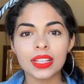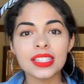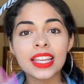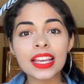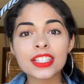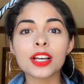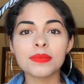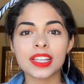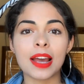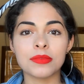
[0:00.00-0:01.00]
take
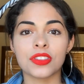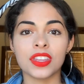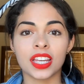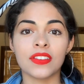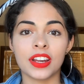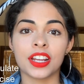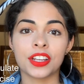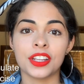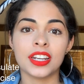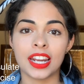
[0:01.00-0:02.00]
some time to think about a
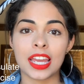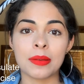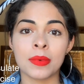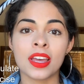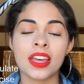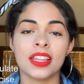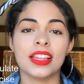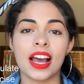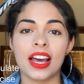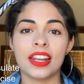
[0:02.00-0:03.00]
good name
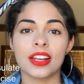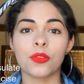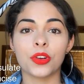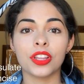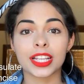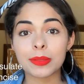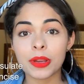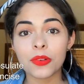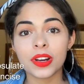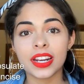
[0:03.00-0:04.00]
that will
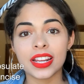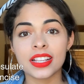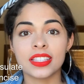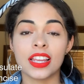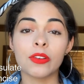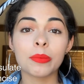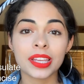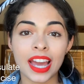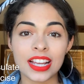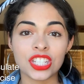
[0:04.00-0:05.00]
explain what it is, that it will be
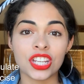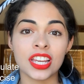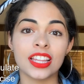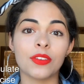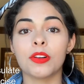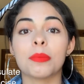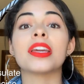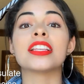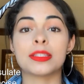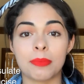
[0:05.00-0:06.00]
catchy, and that it will be
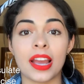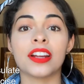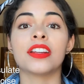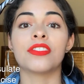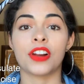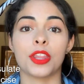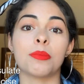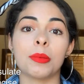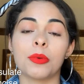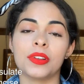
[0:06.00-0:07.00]
inspiring for other
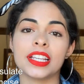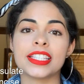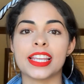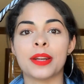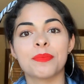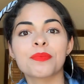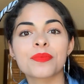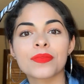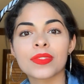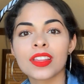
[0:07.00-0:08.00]
people when they see it.
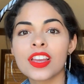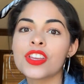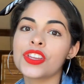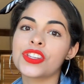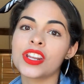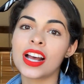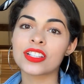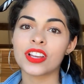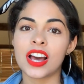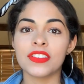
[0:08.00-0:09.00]
You should
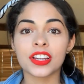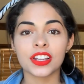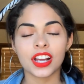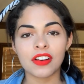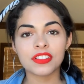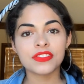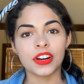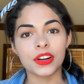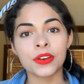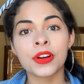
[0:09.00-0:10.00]
also have a good cover
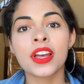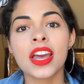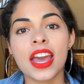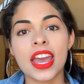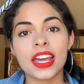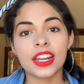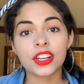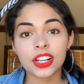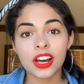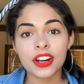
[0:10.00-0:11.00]
photo, and a
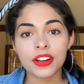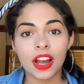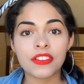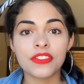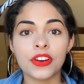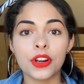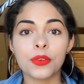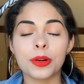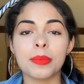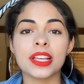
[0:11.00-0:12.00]
good cover photo
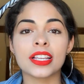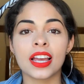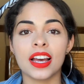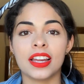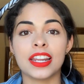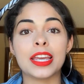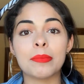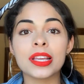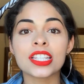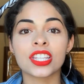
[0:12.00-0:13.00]
would be an
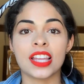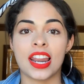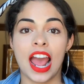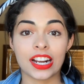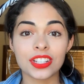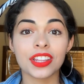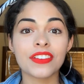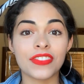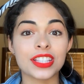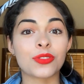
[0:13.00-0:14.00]
image that
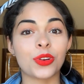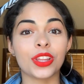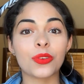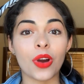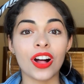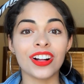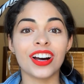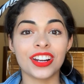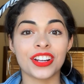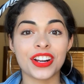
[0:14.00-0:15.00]
actually fits really well
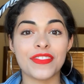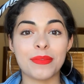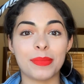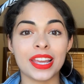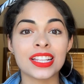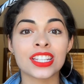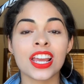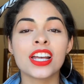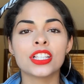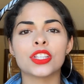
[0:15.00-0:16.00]
on your event page.
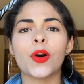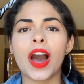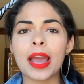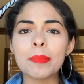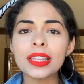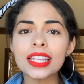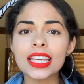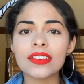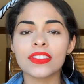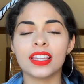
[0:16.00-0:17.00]
So I
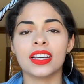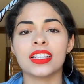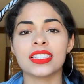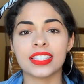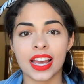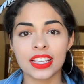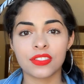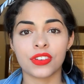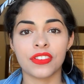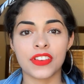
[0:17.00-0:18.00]
believe the size
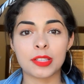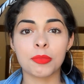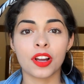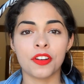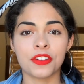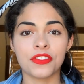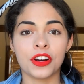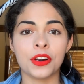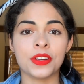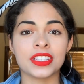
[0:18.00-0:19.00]
for a Facebook cover
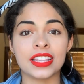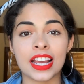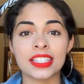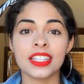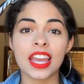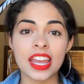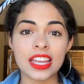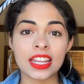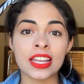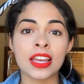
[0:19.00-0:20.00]
photo is
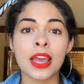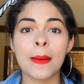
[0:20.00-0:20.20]
1980